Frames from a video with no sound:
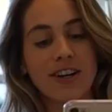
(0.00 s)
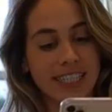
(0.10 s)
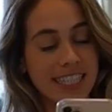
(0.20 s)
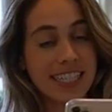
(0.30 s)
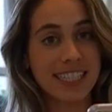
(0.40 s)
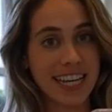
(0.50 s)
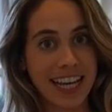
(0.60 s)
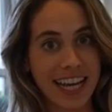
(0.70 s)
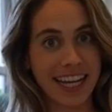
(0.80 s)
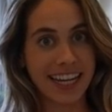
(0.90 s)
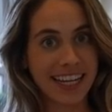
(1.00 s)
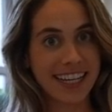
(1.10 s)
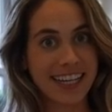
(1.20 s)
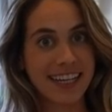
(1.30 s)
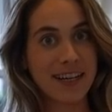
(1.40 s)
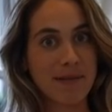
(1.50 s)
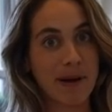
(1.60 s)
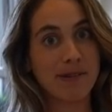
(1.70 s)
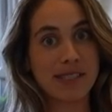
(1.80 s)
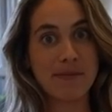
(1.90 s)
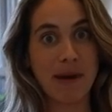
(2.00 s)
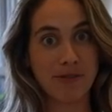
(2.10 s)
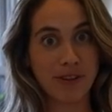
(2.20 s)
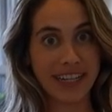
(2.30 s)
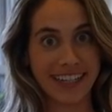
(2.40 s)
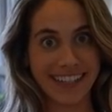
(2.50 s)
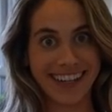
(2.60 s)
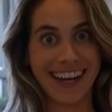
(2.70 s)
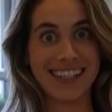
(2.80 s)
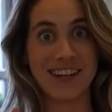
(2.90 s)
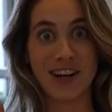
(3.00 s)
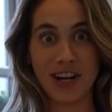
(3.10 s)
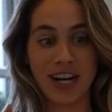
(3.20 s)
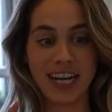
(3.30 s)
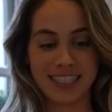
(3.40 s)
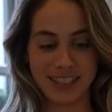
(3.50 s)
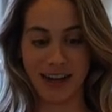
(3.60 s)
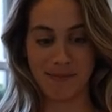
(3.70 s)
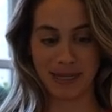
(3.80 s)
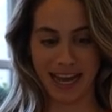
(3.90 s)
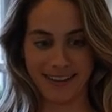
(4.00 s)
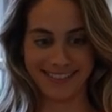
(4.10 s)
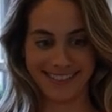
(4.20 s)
Chrissy Teigen posted my reel onto her Instagram account.